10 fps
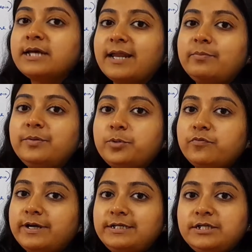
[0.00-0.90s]
can be
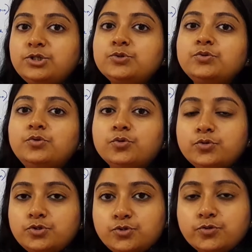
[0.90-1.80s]
provided to
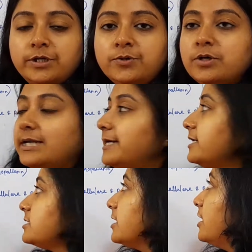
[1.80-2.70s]
those 2
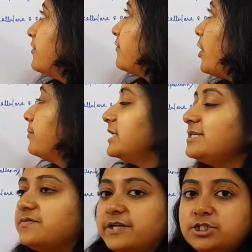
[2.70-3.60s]
nucleus from
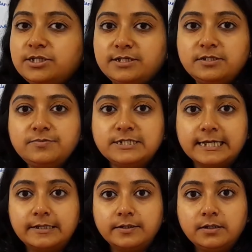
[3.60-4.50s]
this vegetative
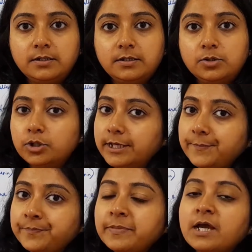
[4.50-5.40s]
cell. Okay,
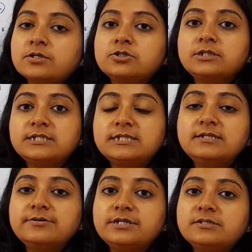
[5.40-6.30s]
so this is
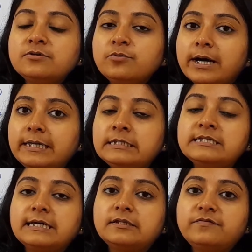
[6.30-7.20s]
the reason why
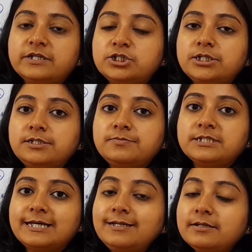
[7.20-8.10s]
inside the vegetative
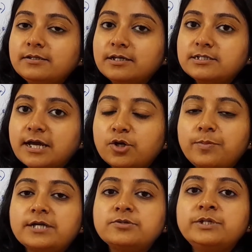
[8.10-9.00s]
cell the
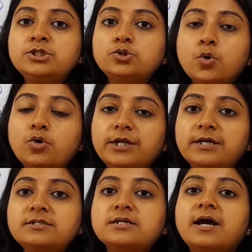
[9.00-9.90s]
cytoplasm is so
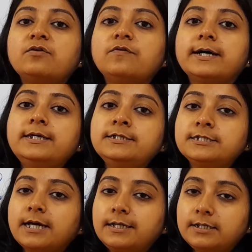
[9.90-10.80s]
dense, and why
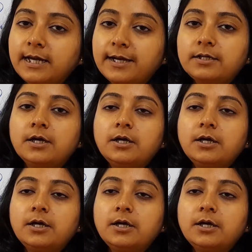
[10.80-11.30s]
inside that